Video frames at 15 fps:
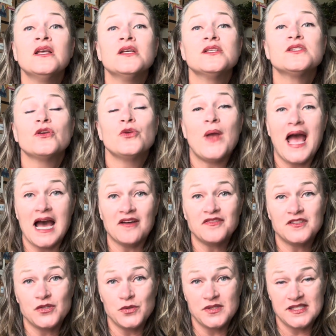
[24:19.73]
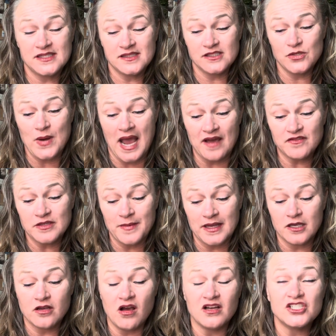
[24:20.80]
So you have to make
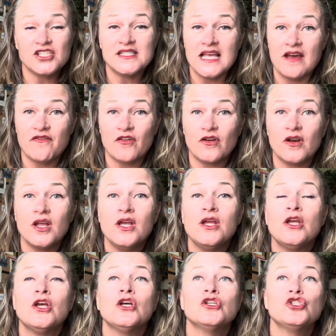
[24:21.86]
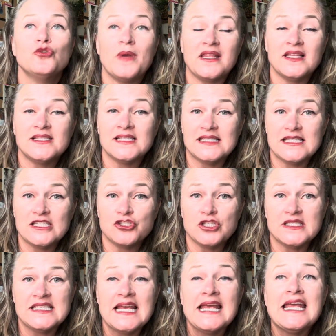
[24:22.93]
a conscious effort to make these decisions.